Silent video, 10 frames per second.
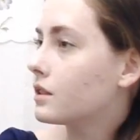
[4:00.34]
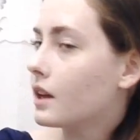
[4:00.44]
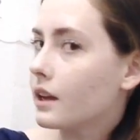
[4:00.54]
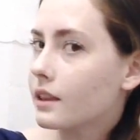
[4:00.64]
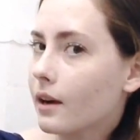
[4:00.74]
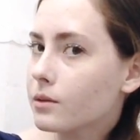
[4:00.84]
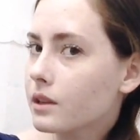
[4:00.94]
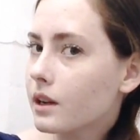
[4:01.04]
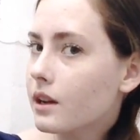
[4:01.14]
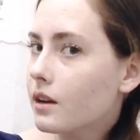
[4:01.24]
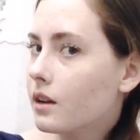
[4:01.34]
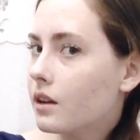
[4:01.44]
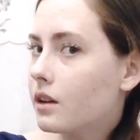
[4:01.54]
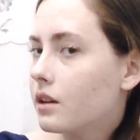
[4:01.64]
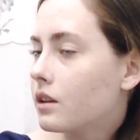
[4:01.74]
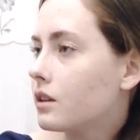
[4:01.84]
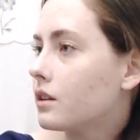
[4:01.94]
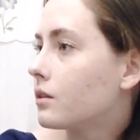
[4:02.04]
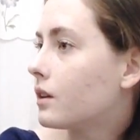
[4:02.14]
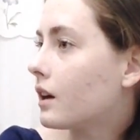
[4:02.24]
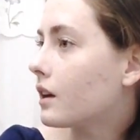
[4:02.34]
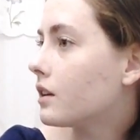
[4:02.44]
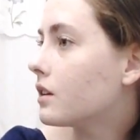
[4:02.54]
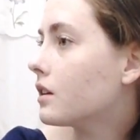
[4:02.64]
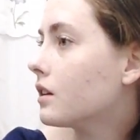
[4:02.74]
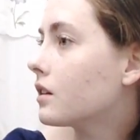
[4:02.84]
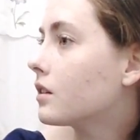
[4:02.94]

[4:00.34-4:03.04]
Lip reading: you take the outside, you go under,